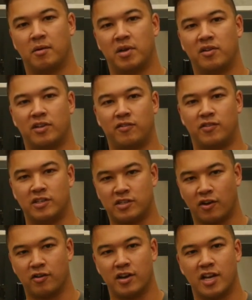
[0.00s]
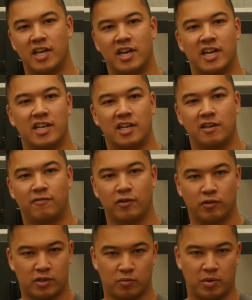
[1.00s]
Even if you don't need an ND
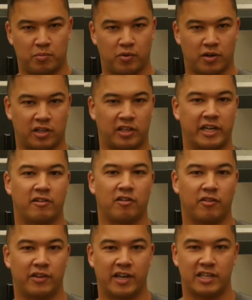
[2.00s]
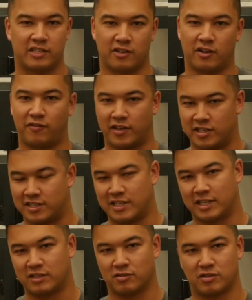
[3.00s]
filter, we put a clear on there, so if any
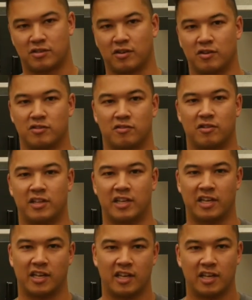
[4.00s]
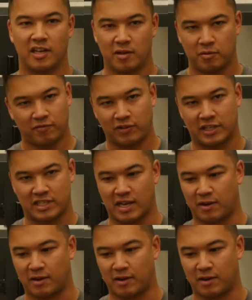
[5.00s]
sticks or stones or anything flicks